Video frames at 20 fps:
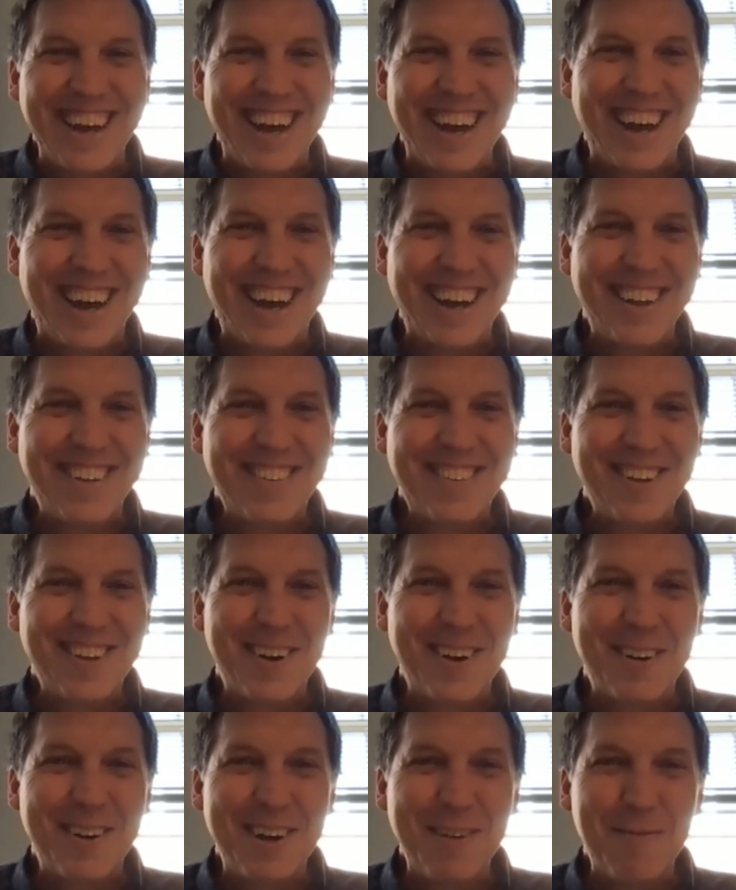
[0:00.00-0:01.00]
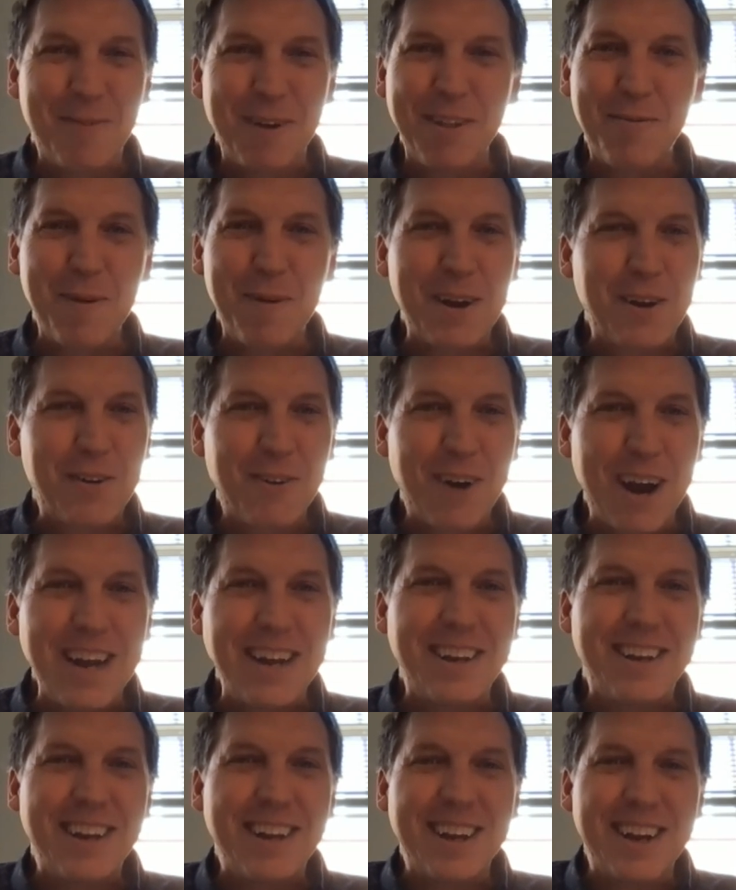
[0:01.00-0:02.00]
So it's been
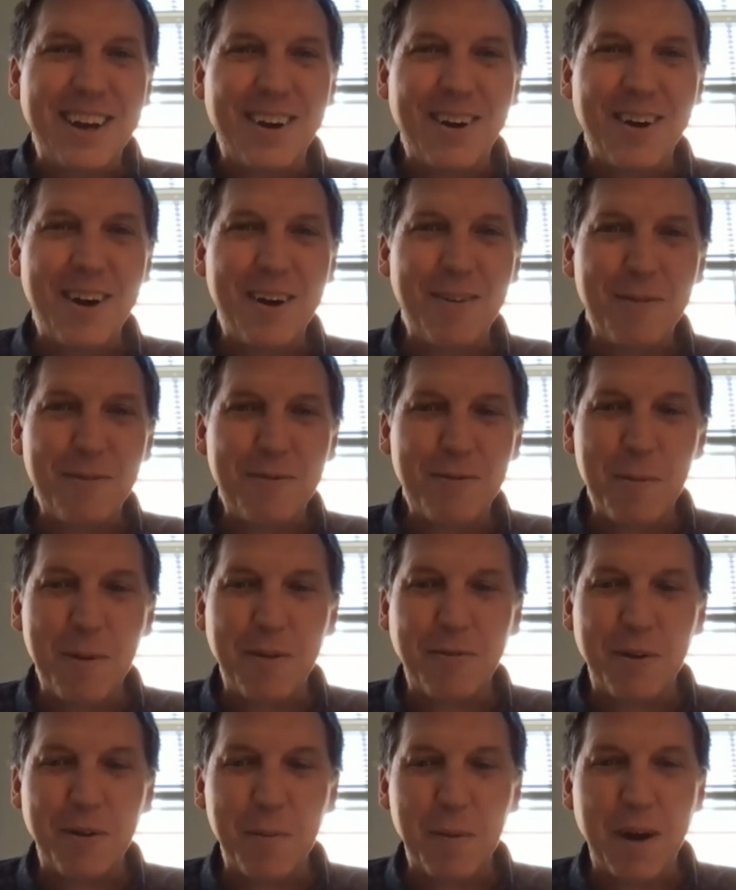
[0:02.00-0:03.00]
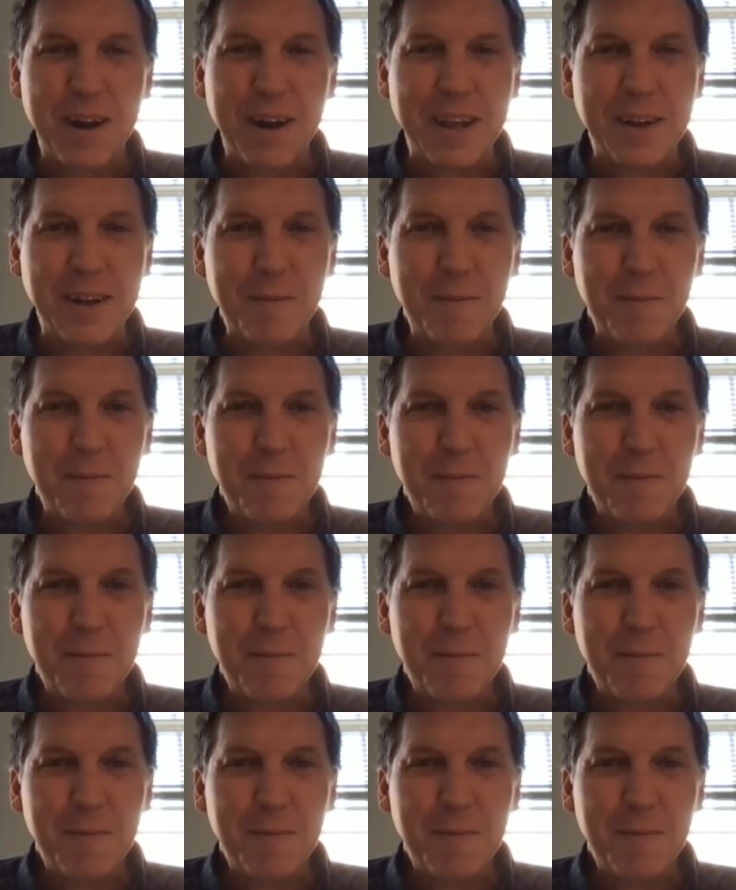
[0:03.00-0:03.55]
great to hear from everybody.